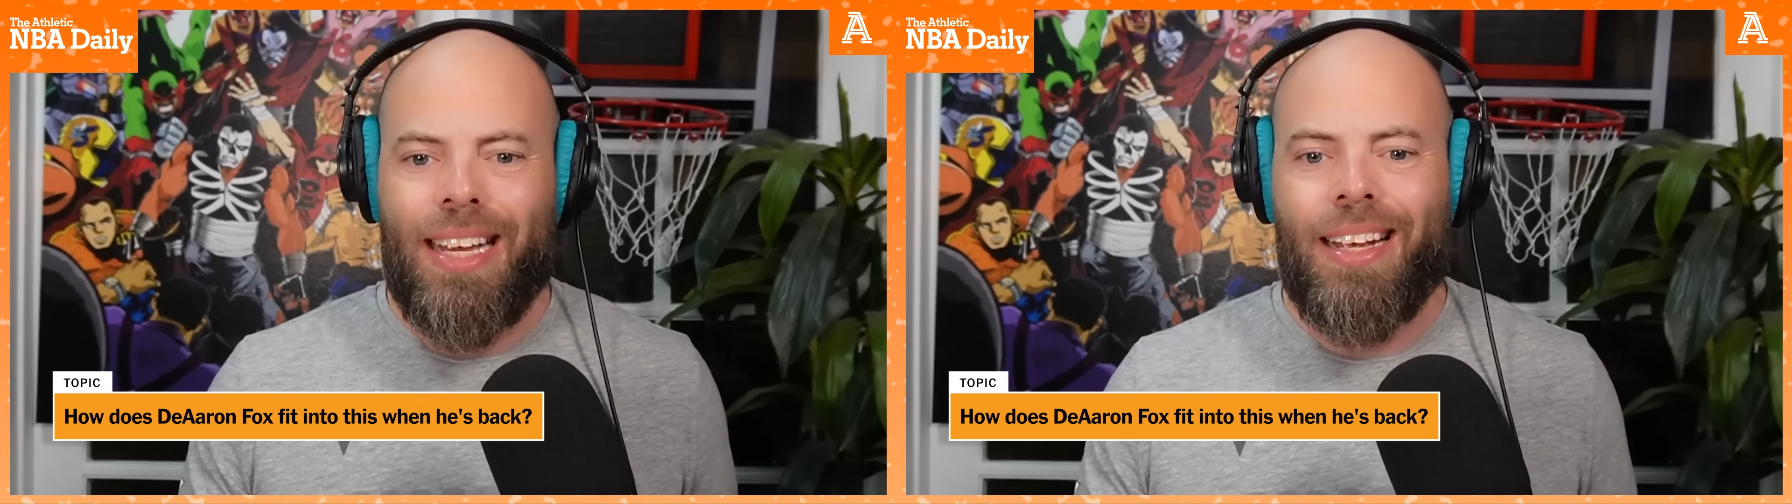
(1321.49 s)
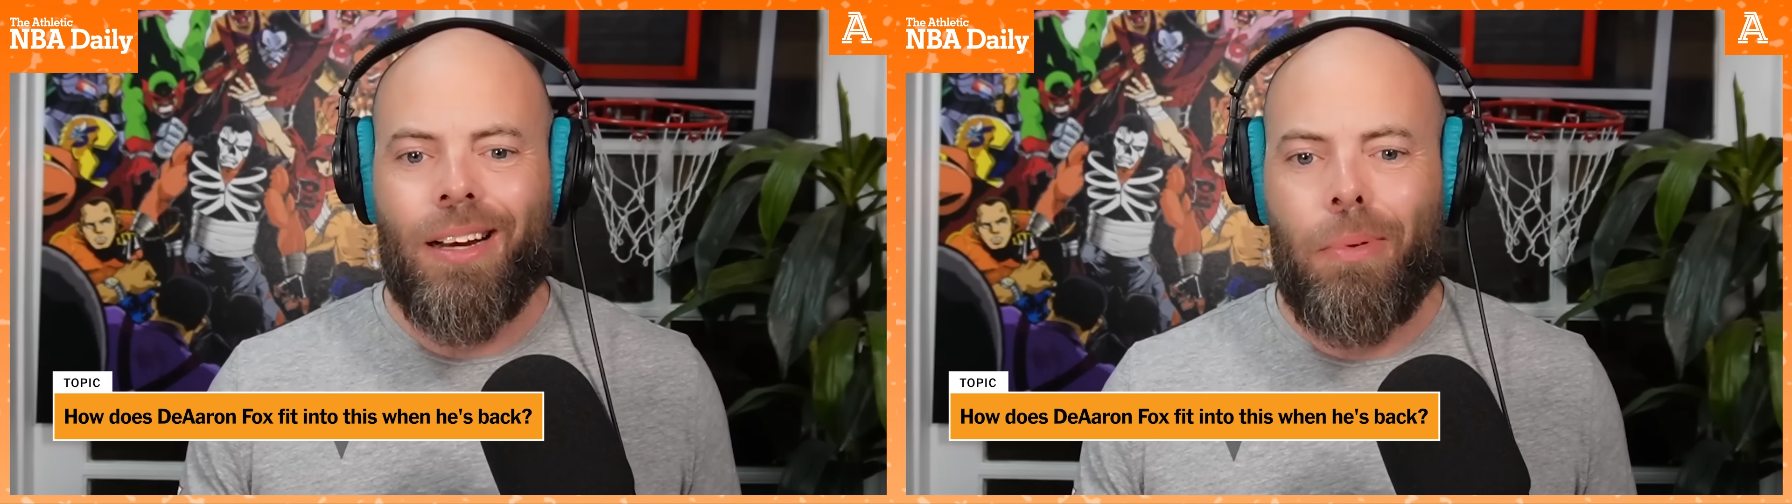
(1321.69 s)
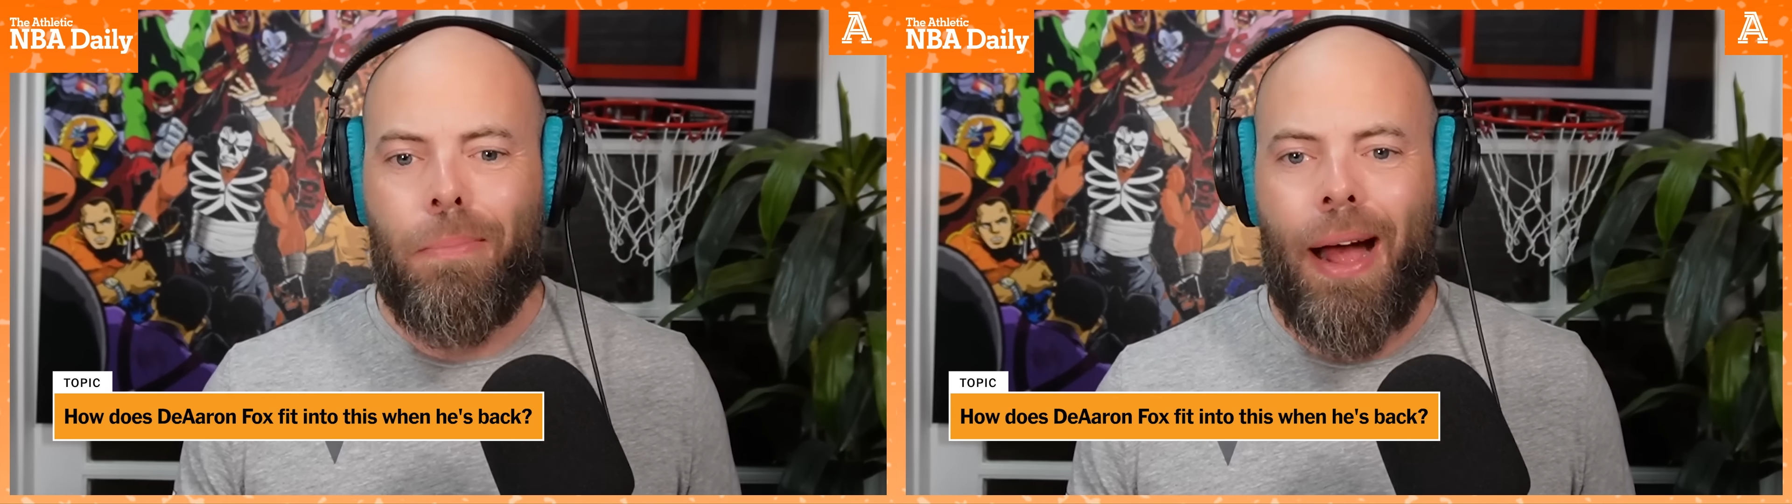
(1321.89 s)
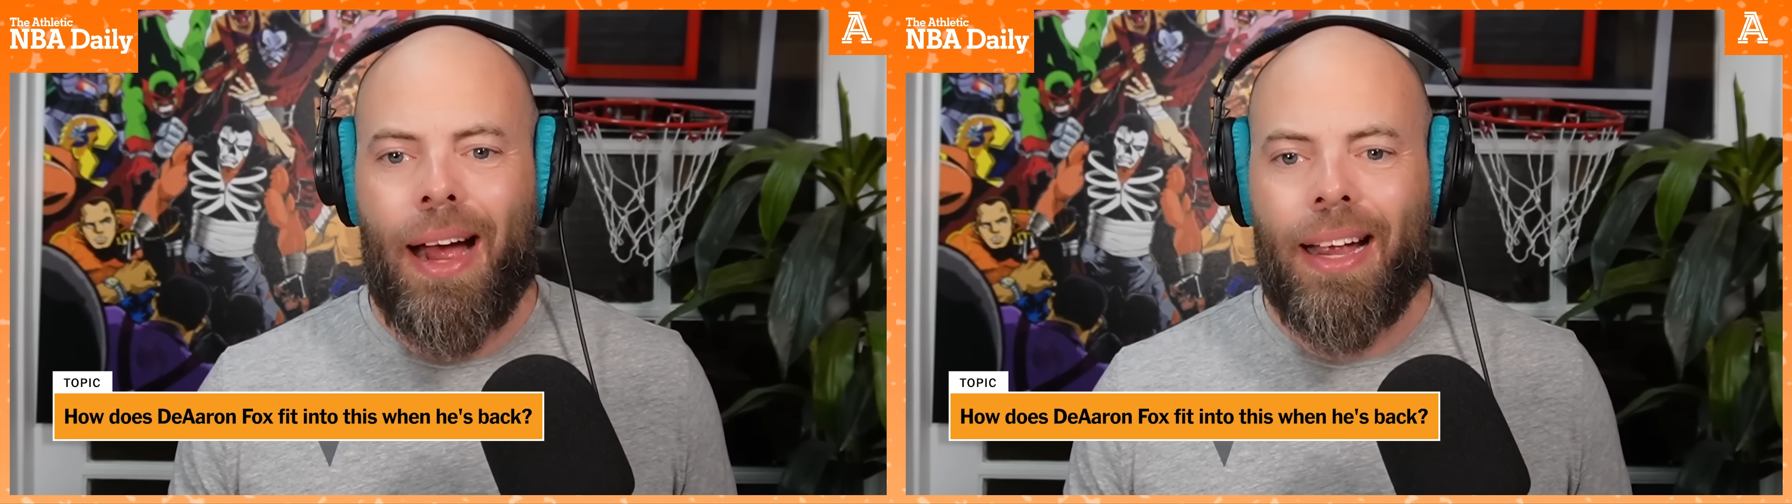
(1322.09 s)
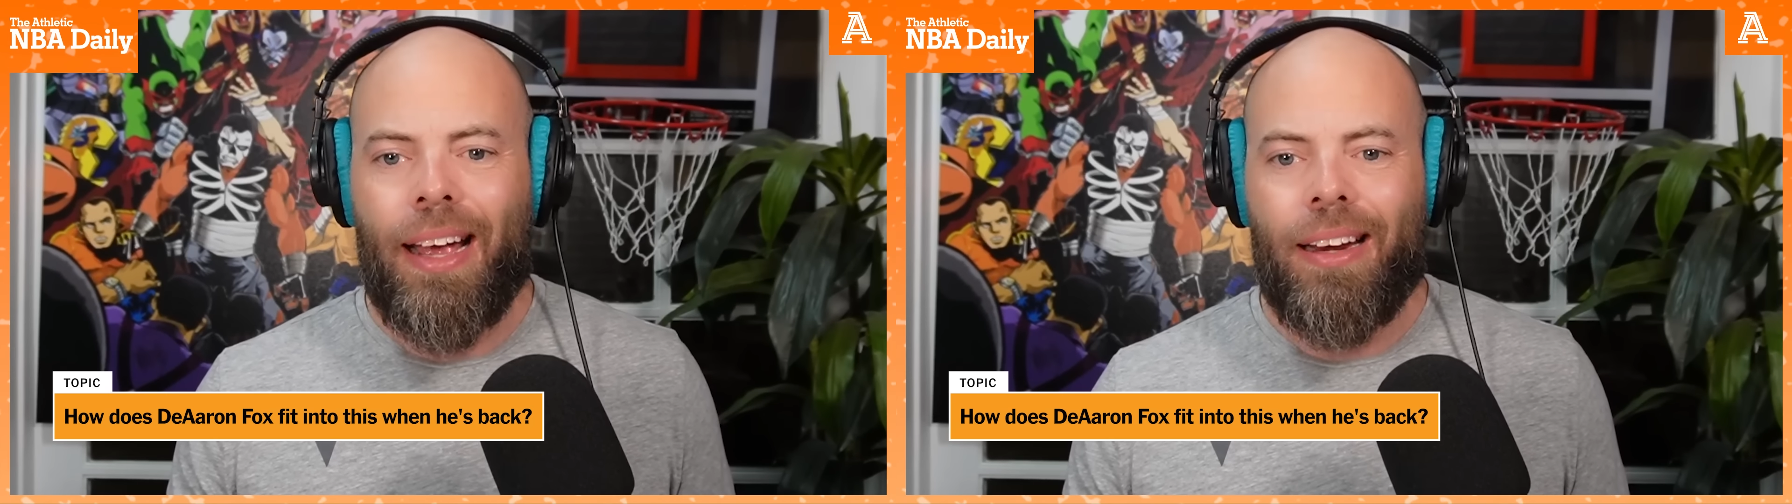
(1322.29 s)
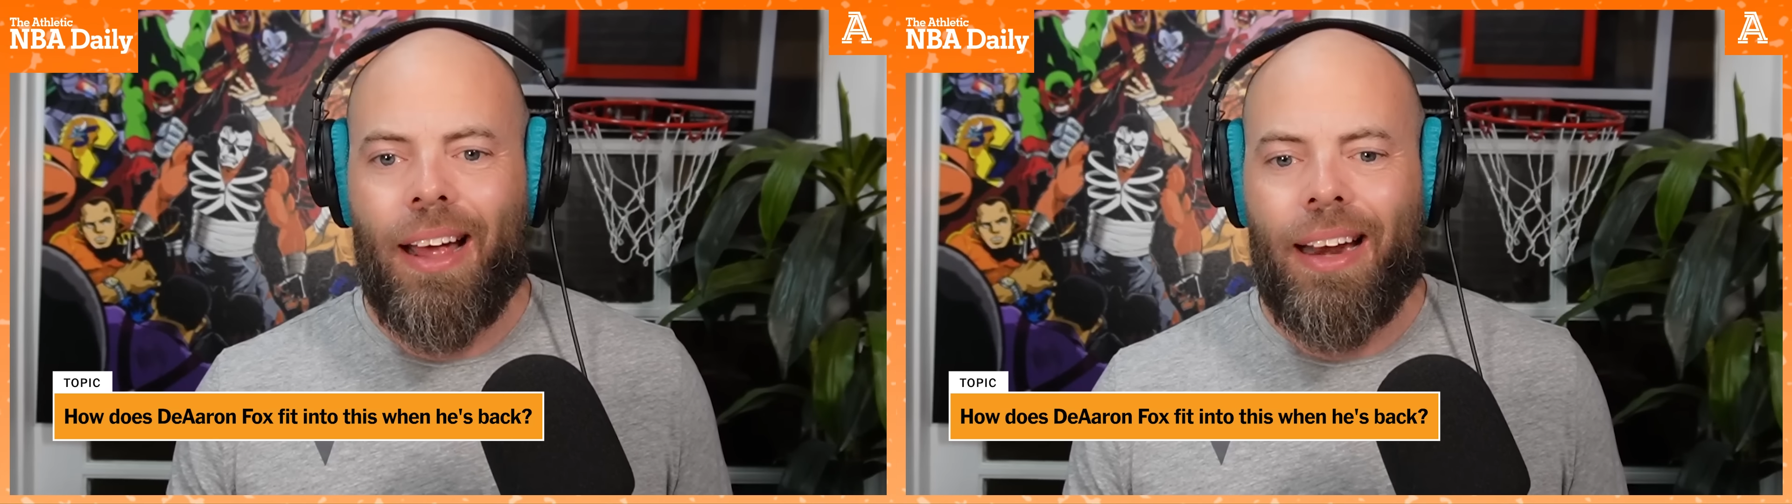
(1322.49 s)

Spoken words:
he going to be back? And